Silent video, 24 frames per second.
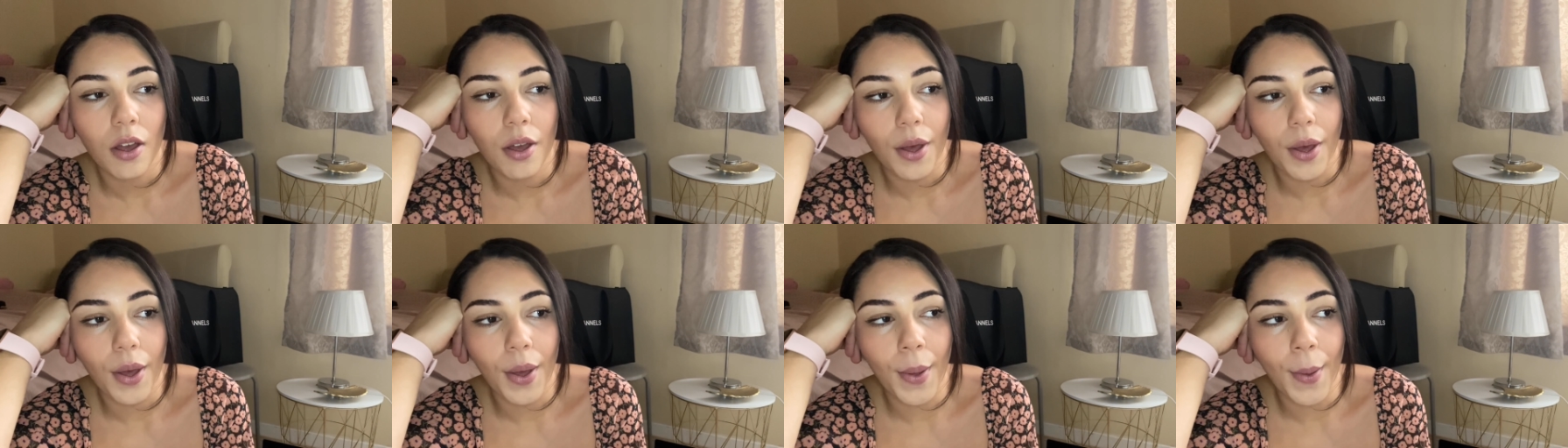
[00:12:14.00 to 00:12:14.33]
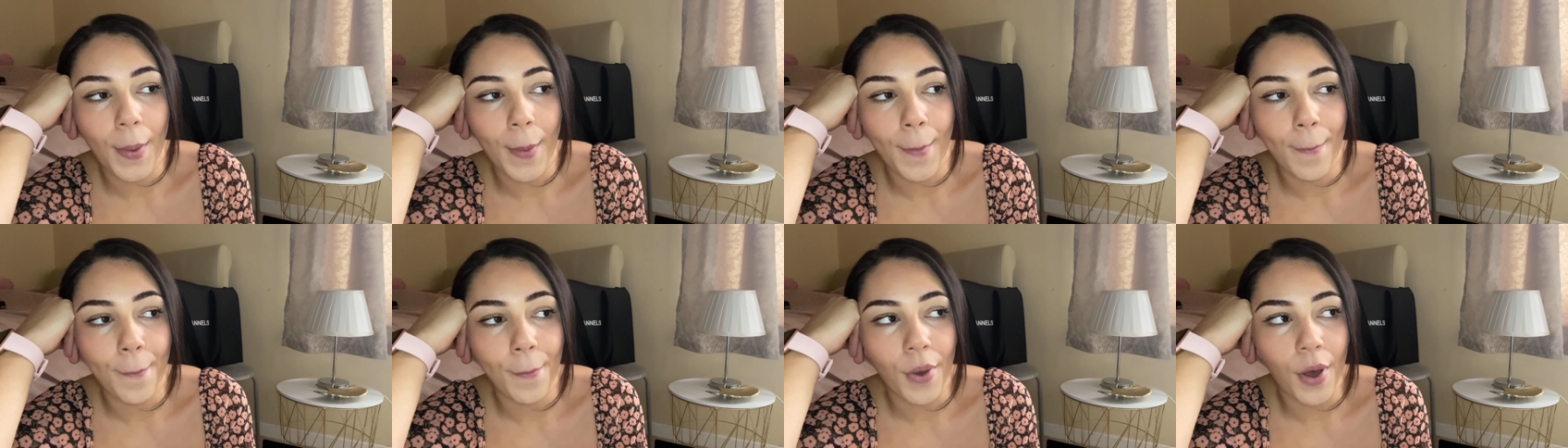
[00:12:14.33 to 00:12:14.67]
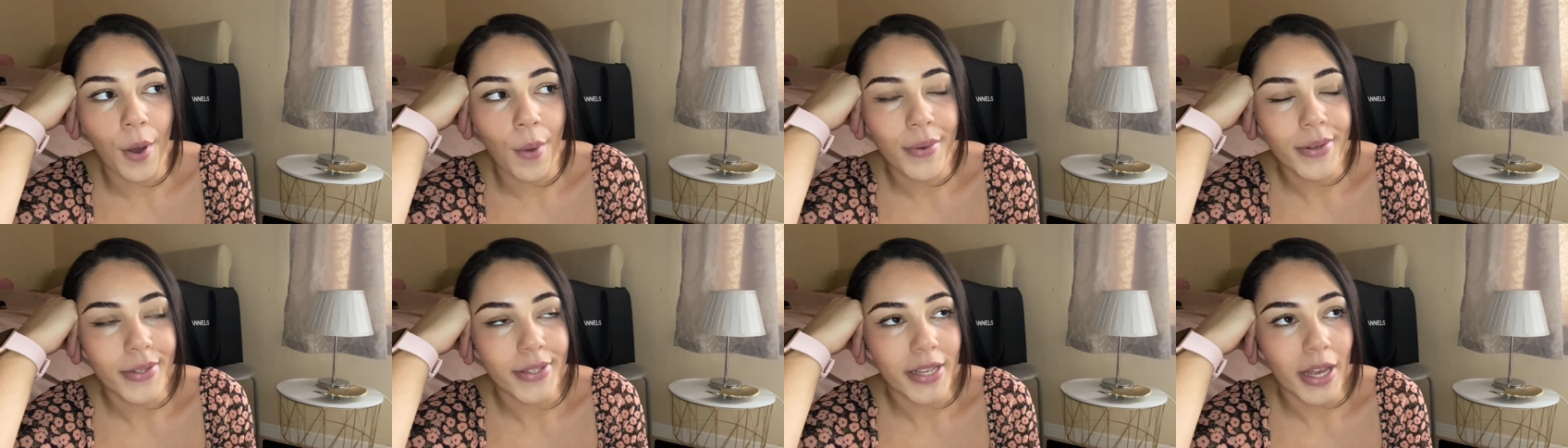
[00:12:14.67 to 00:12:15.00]
but
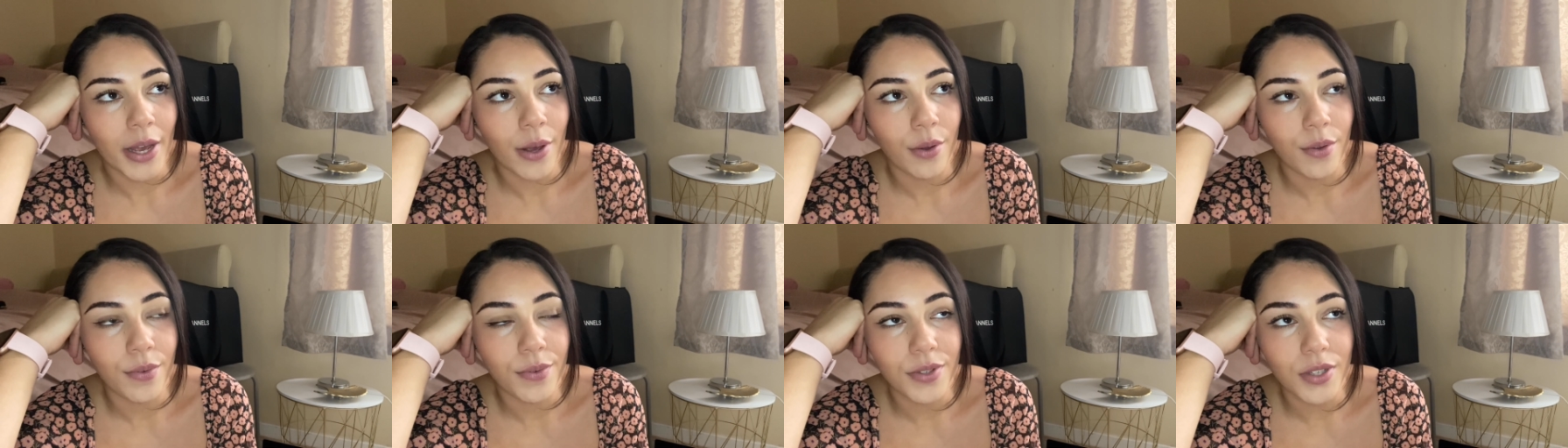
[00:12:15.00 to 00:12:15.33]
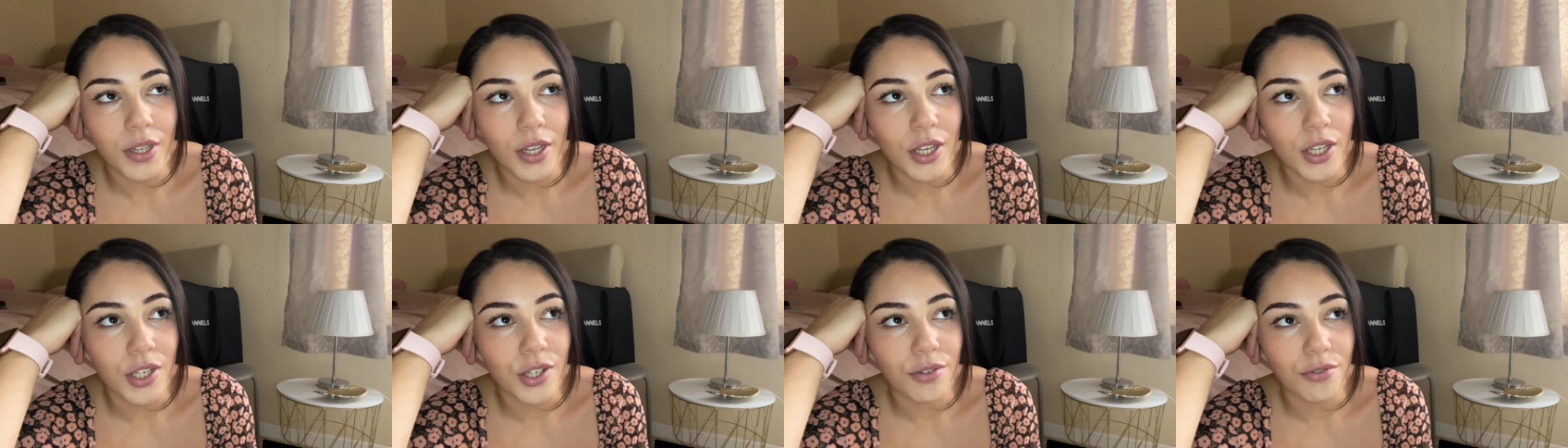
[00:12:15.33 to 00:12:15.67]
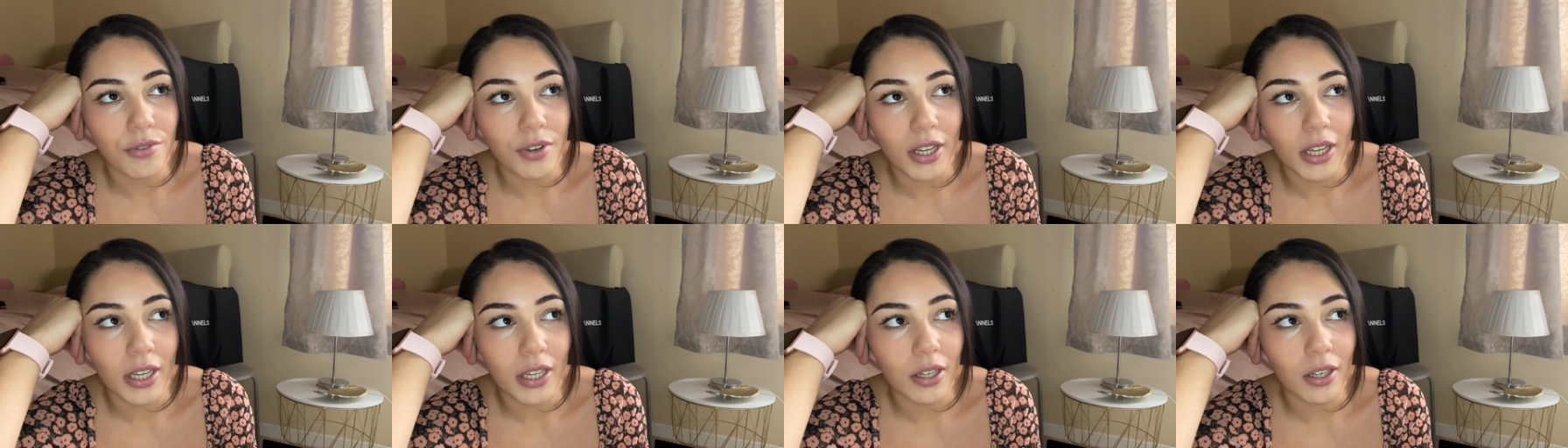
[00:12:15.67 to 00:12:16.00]
I was out of
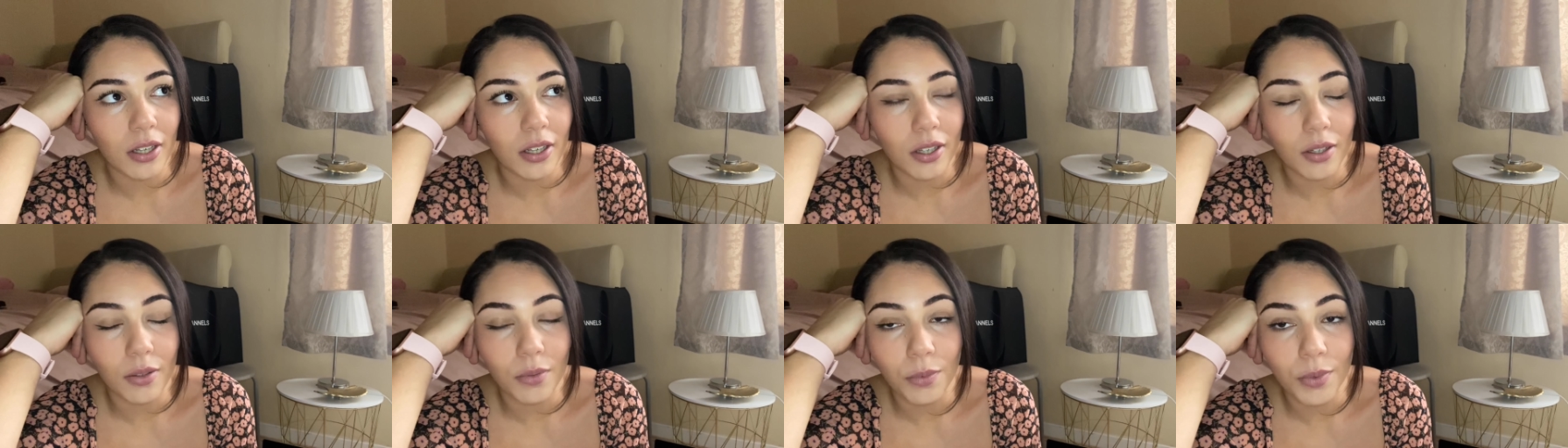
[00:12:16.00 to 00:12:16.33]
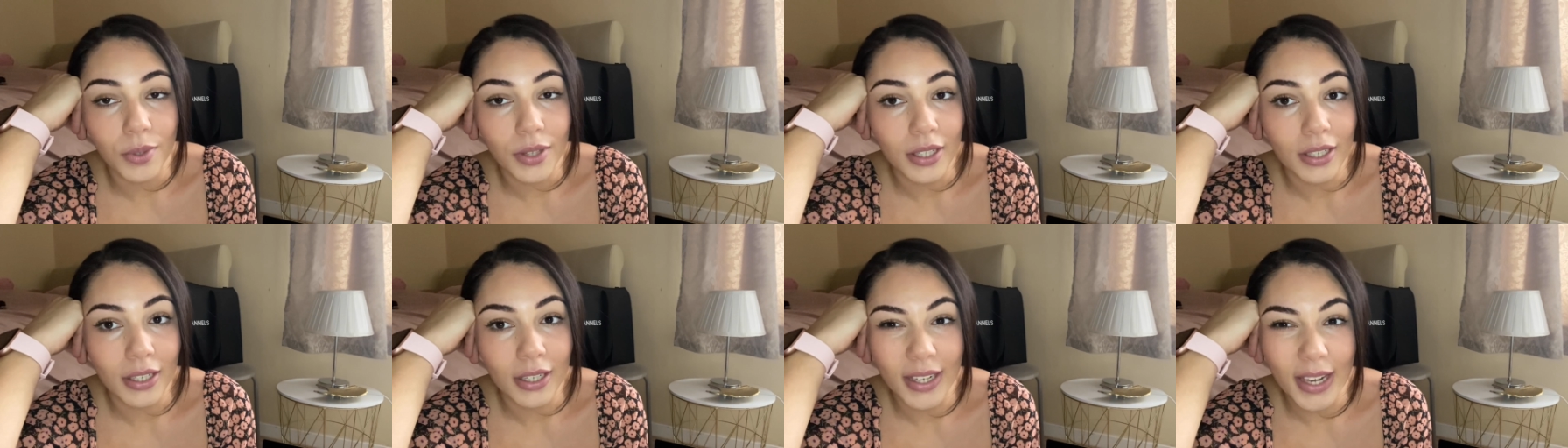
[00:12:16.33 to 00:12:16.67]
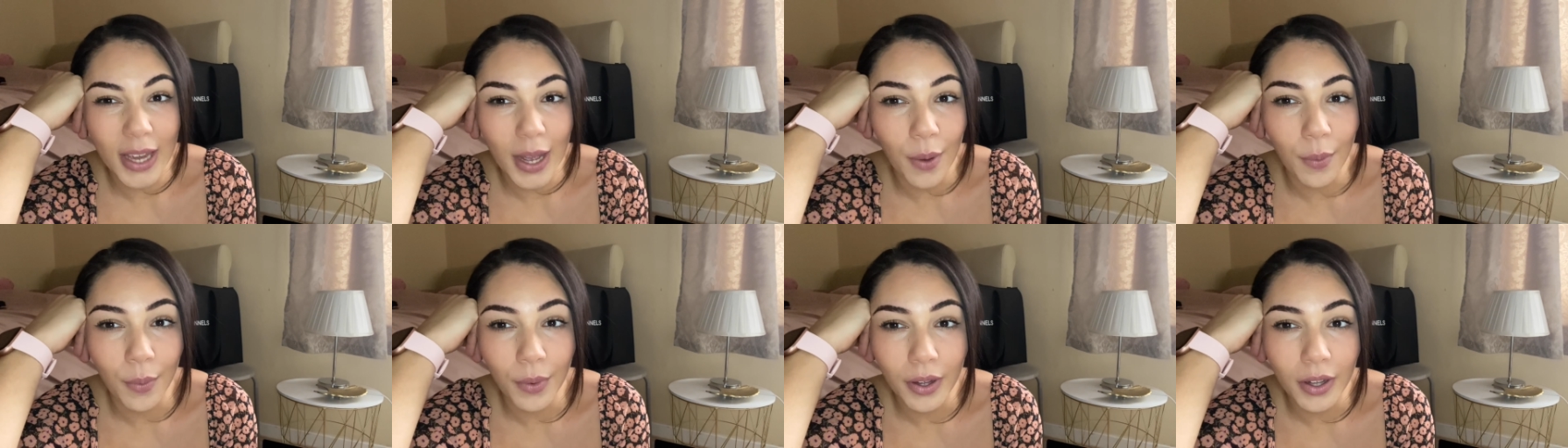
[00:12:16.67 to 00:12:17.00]
surgery within an
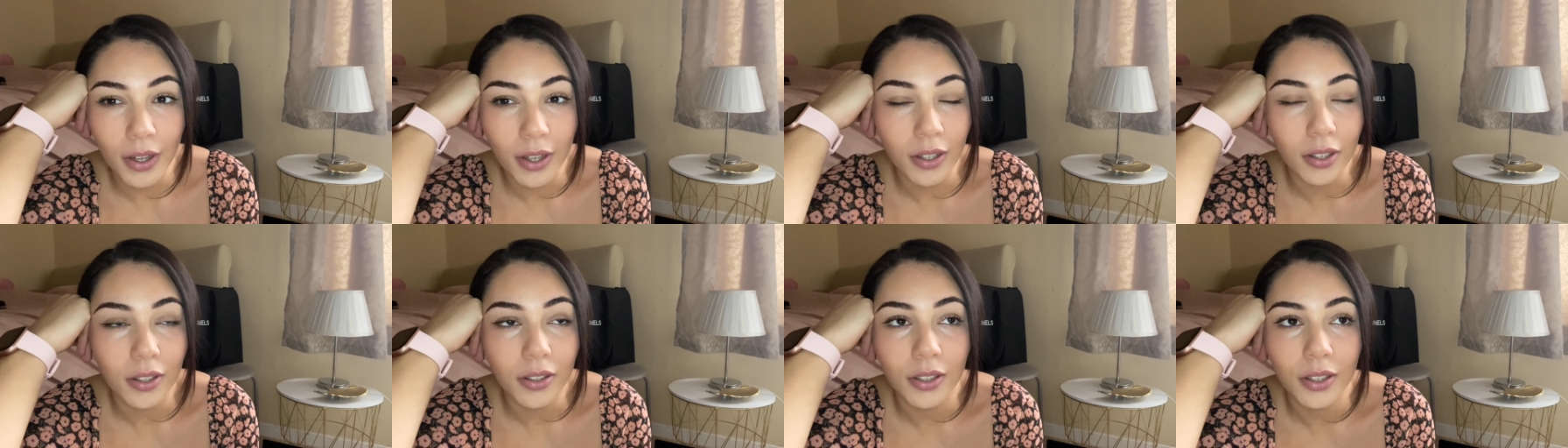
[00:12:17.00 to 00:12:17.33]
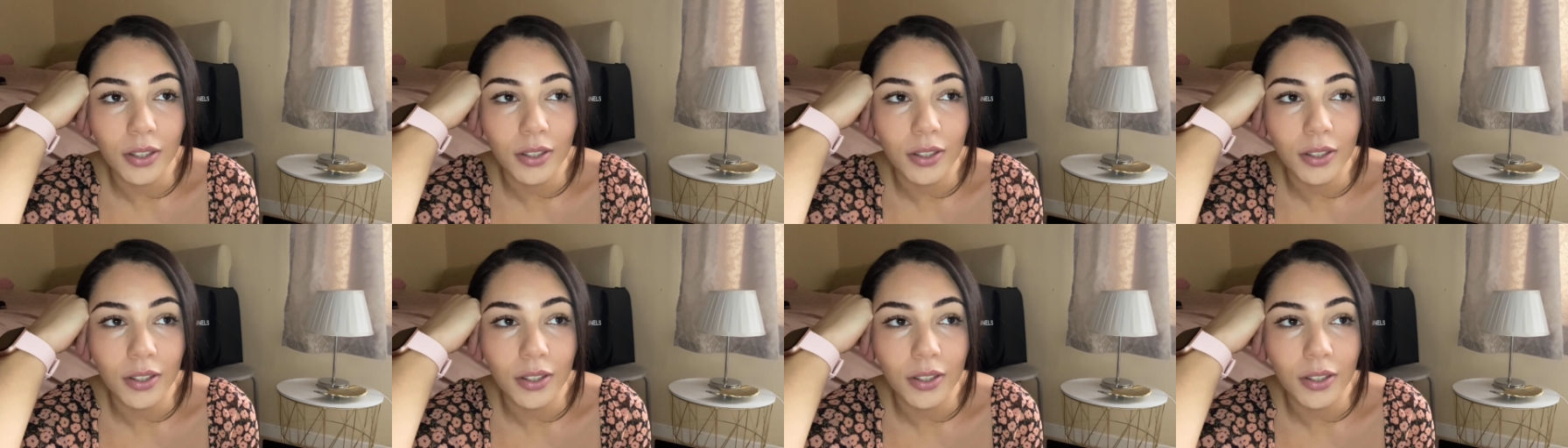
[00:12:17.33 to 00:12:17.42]
hour.